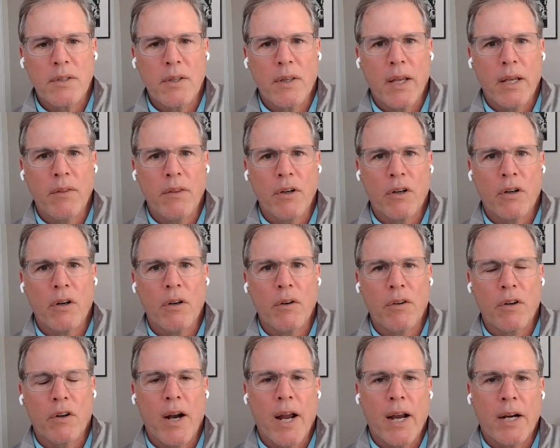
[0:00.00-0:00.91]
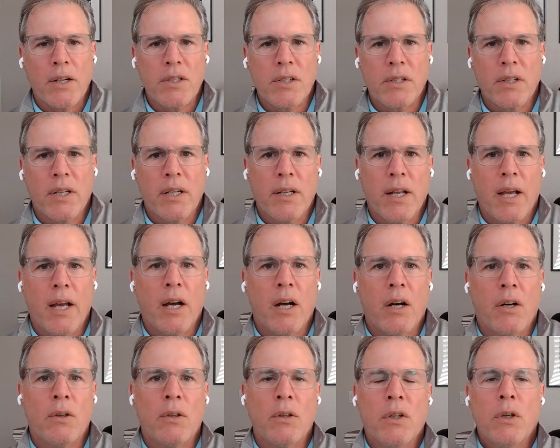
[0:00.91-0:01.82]
They're actually
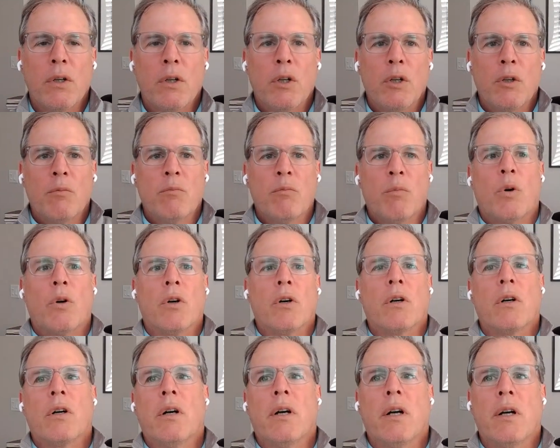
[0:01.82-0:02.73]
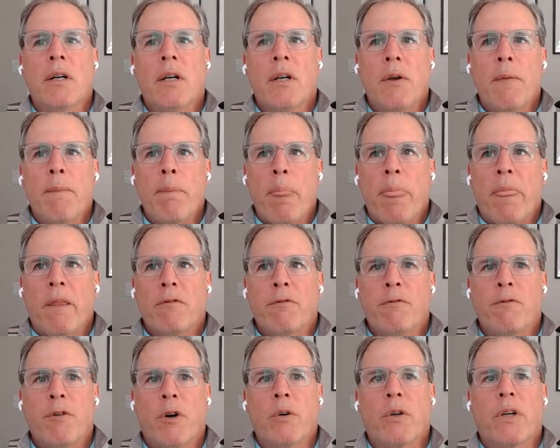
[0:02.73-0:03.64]
now more
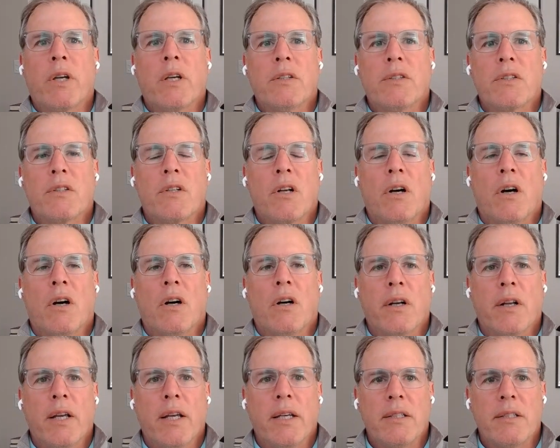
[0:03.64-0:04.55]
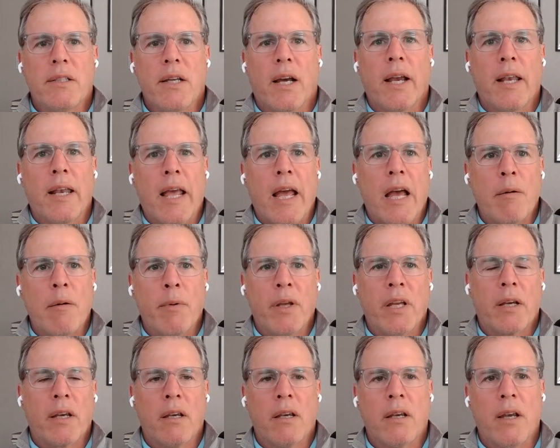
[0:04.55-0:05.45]
focused on a
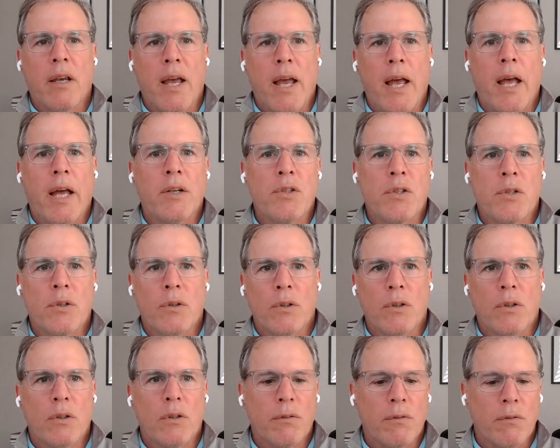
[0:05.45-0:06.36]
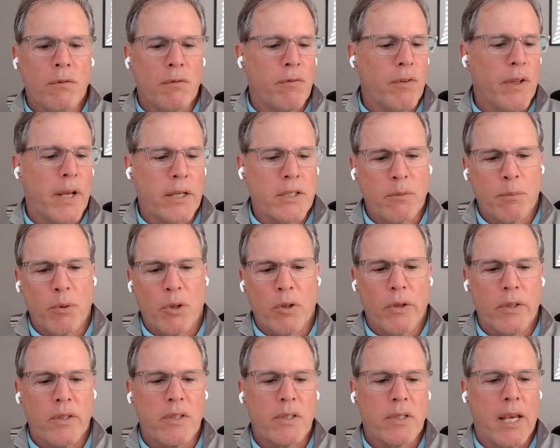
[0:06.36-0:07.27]
dynamic, agile, flexible,
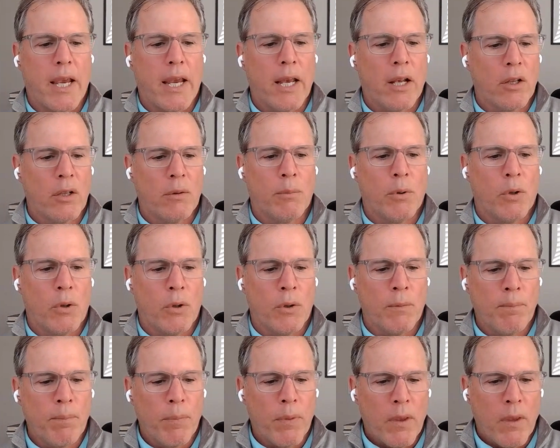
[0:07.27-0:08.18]
and scalable